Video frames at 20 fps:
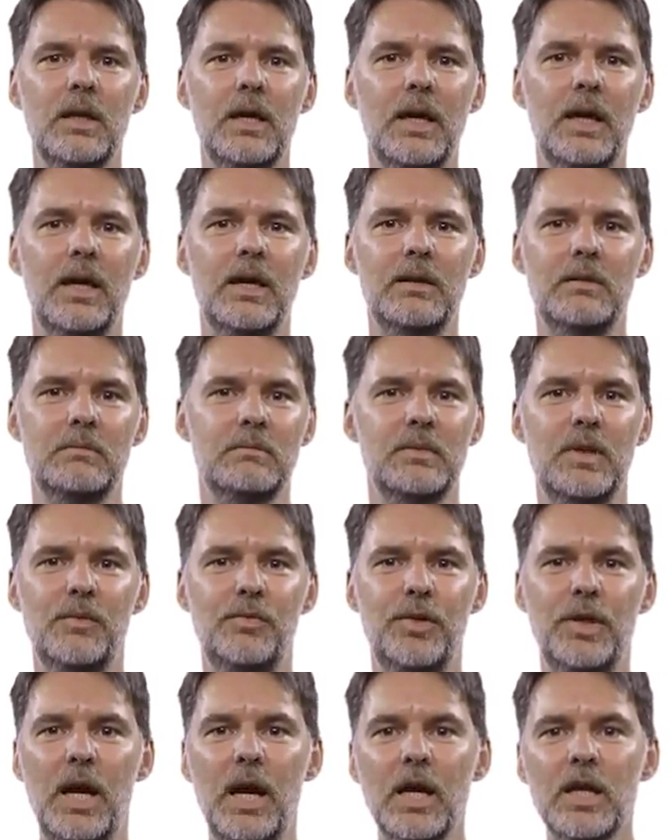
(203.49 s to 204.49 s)
and
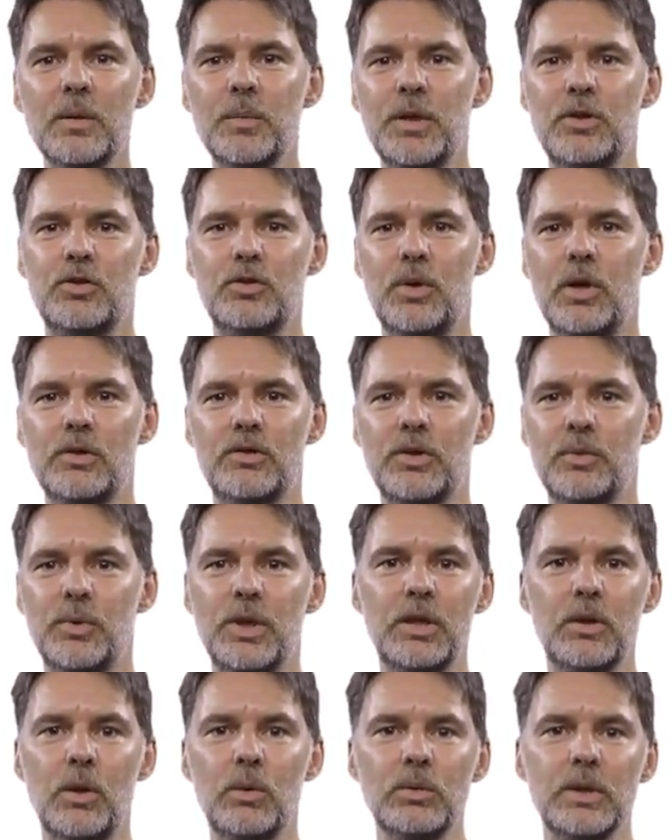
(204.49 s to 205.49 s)
if the argument structs are
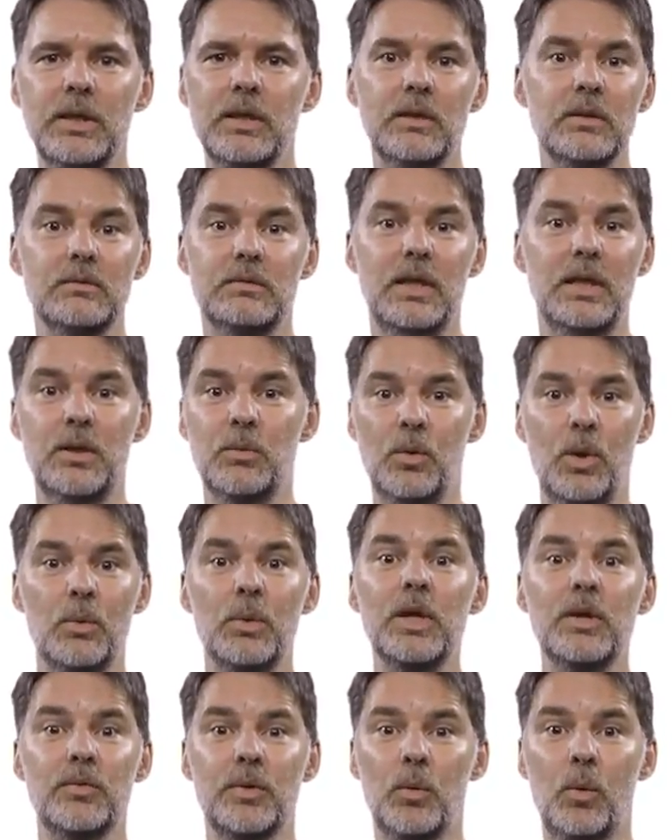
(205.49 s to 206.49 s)
read-only, then it
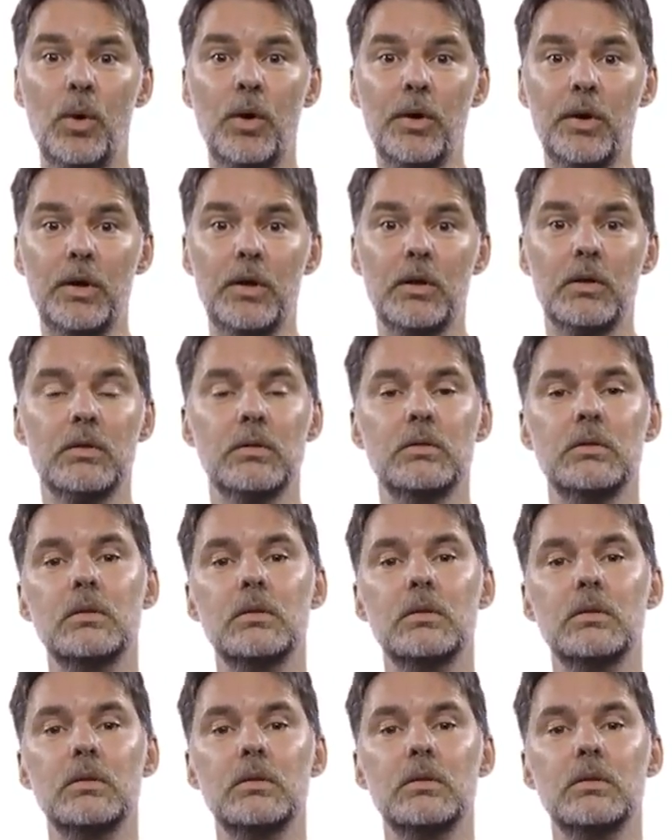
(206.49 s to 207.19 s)
won't even work.